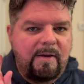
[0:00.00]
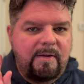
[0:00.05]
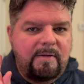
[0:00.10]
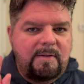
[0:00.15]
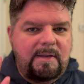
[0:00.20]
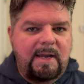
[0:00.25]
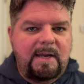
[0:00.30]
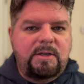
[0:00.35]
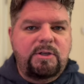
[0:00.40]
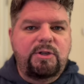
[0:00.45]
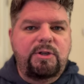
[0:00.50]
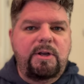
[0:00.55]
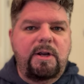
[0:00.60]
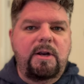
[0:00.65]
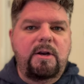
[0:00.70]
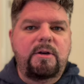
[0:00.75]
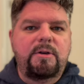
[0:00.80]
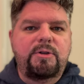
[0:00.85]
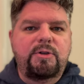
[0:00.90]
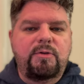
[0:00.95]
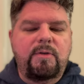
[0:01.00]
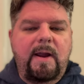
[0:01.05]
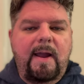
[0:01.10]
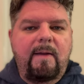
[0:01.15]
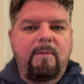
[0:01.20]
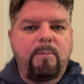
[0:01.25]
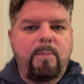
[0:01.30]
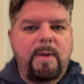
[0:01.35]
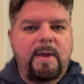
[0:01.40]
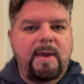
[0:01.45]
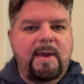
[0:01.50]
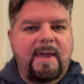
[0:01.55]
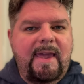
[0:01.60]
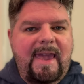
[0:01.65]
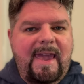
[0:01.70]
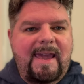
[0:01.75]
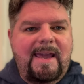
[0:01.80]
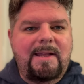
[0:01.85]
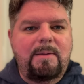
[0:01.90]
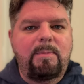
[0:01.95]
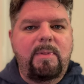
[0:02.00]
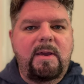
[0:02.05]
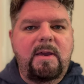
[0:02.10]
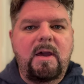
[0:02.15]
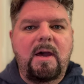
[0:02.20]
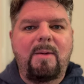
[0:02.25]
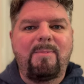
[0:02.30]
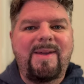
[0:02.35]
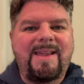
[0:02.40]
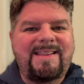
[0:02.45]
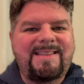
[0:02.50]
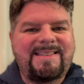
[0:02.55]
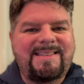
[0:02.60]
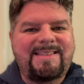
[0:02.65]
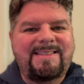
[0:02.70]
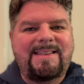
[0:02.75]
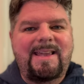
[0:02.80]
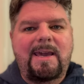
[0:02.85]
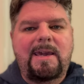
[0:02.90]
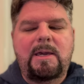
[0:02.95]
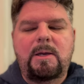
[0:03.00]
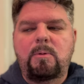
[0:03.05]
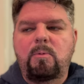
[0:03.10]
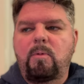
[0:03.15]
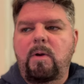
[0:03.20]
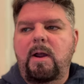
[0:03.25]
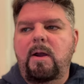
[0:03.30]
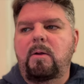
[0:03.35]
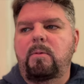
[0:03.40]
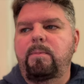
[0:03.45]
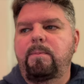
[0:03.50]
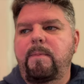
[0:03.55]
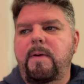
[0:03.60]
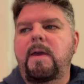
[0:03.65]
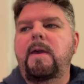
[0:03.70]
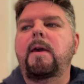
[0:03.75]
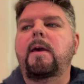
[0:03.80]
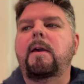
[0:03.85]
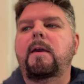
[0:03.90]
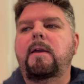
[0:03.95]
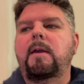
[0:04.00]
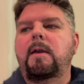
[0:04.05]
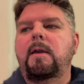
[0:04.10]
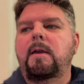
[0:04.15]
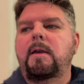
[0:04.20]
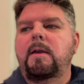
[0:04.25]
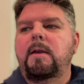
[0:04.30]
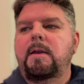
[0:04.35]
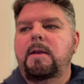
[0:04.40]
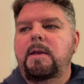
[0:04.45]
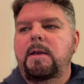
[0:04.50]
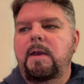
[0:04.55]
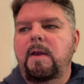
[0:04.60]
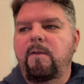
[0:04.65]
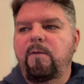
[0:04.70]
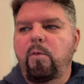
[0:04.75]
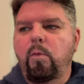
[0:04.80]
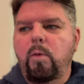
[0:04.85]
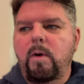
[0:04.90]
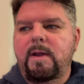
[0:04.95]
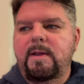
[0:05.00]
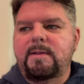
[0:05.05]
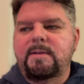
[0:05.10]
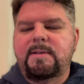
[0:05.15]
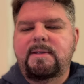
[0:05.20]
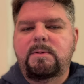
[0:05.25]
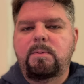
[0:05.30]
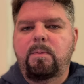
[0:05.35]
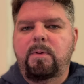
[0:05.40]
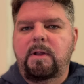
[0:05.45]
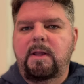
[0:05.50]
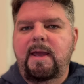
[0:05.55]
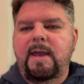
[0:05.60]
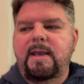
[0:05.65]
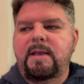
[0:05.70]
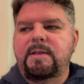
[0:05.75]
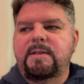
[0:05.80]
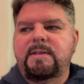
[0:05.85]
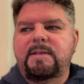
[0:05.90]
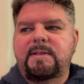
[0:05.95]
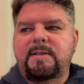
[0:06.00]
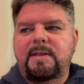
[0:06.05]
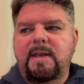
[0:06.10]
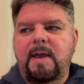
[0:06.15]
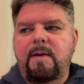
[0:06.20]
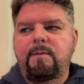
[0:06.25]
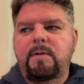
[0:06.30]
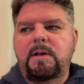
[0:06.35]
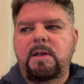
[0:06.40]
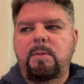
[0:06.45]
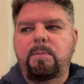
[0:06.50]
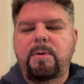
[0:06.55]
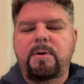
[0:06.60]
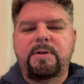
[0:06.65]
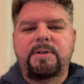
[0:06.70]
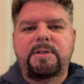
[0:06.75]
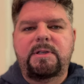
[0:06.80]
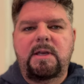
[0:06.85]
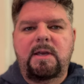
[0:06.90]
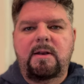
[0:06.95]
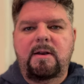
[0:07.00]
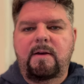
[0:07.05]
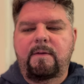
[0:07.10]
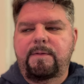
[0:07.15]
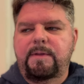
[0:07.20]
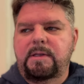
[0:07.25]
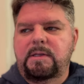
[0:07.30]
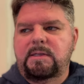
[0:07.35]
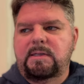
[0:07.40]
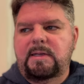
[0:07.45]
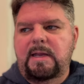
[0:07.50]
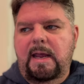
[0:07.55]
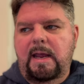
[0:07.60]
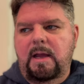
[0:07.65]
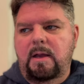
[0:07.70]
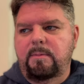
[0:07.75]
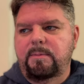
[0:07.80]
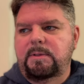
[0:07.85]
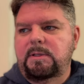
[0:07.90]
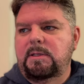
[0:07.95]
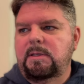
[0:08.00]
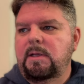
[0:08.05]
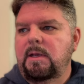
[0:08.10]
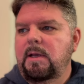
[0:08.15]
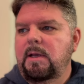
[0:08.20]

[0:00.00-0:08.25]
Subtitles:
next year's draft pick can become a second round pick if Wentz plays 70% of the snaps.